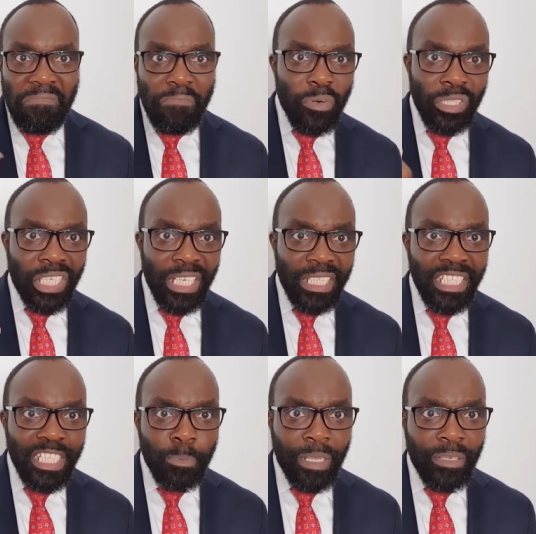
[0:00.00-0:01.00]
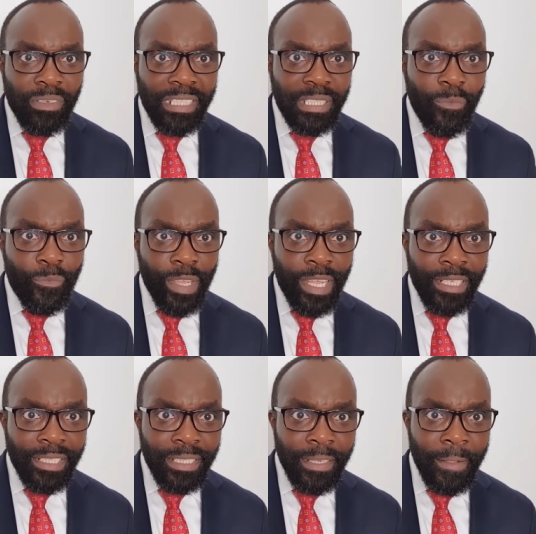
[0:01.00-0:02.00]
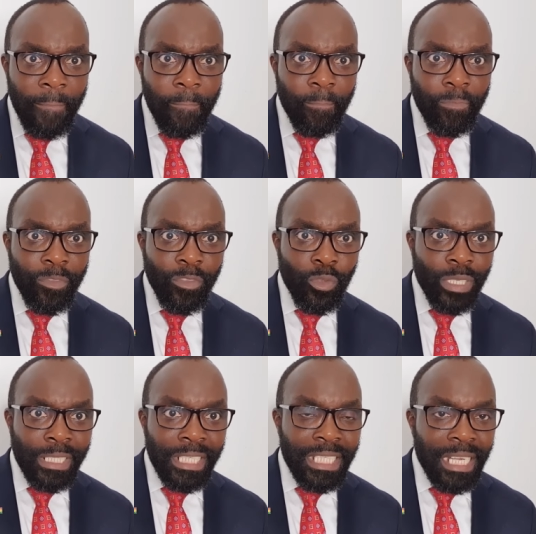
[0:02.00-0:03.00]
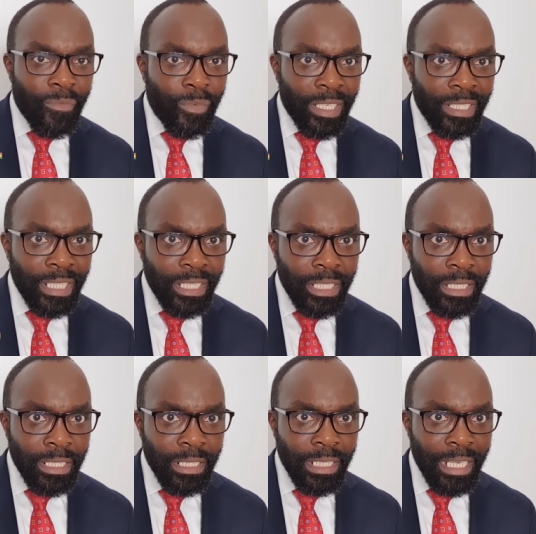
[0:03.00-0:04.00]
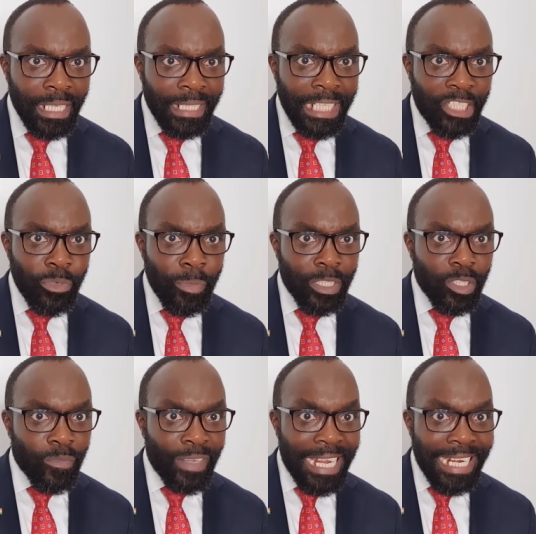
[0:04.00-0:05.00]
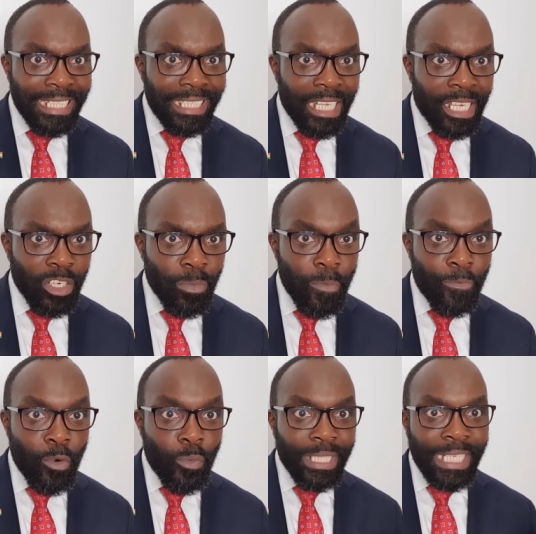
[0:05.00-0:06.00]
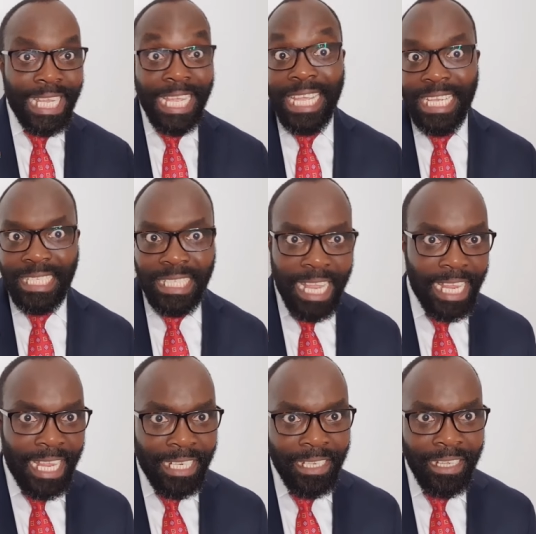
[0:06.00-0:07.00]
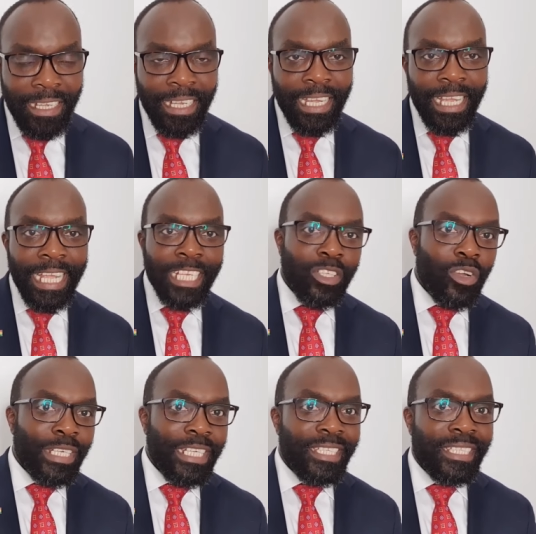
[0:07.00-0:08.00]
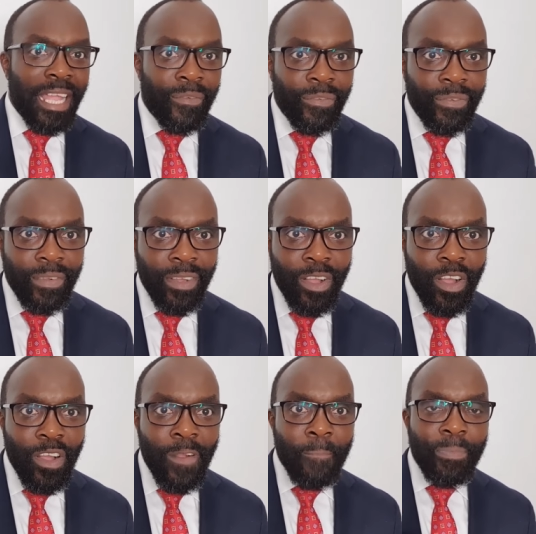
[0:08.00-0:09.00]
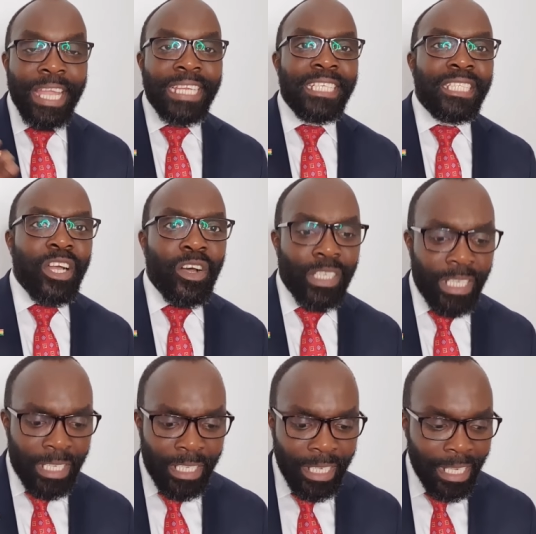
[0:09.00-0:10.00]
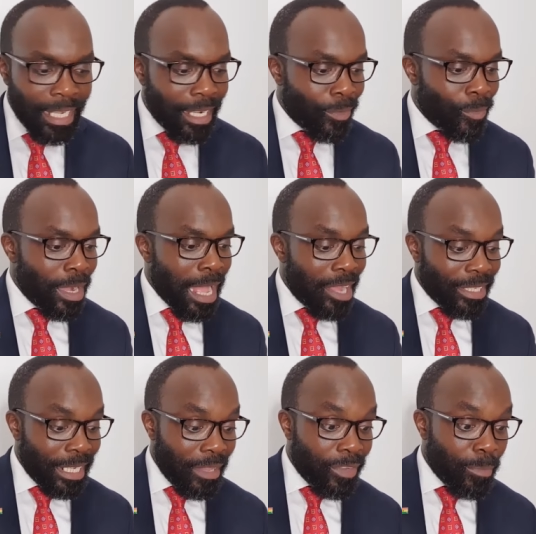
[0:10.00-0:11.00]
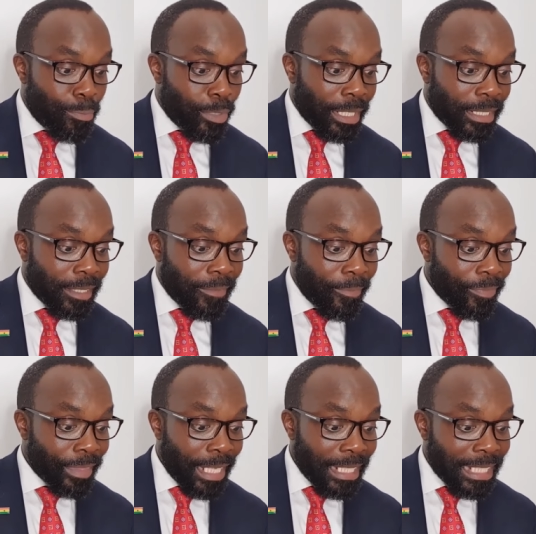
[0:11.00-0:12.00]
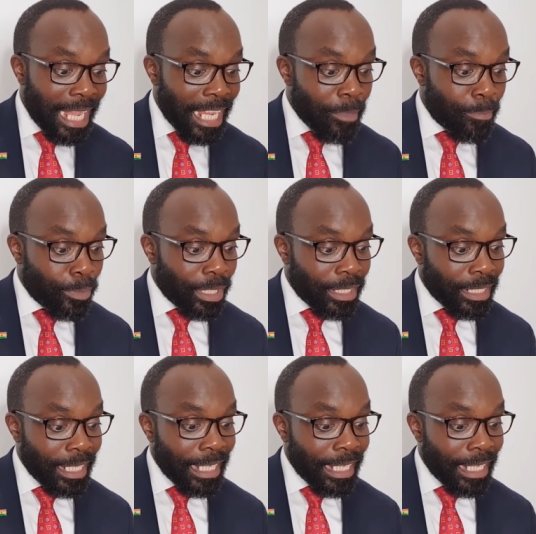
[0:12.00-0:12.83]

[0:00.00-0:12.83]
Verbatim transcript: projecting speculative figures to the disadvantage and detriment of Ghana's economy for which he is saying is on his death. And is on a, what, how did he even put it? This is how he put it.